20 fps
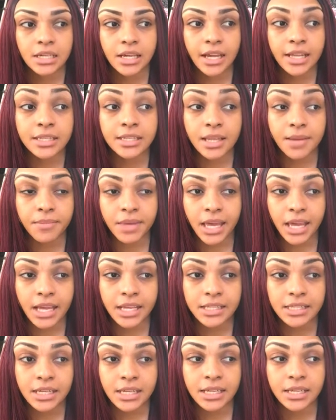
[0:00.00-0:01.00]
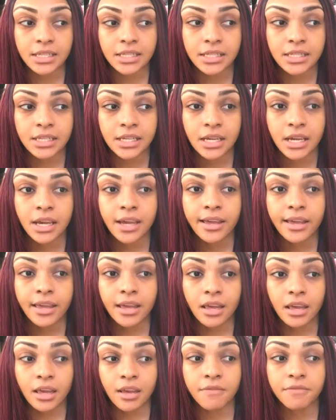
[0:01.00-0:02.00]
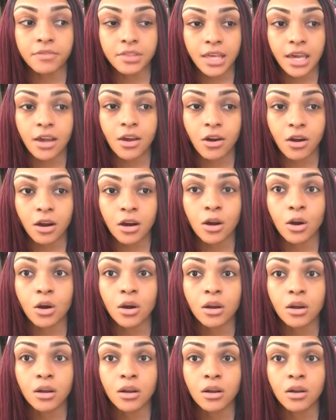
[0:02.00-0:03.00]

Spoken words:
in some cases, if they are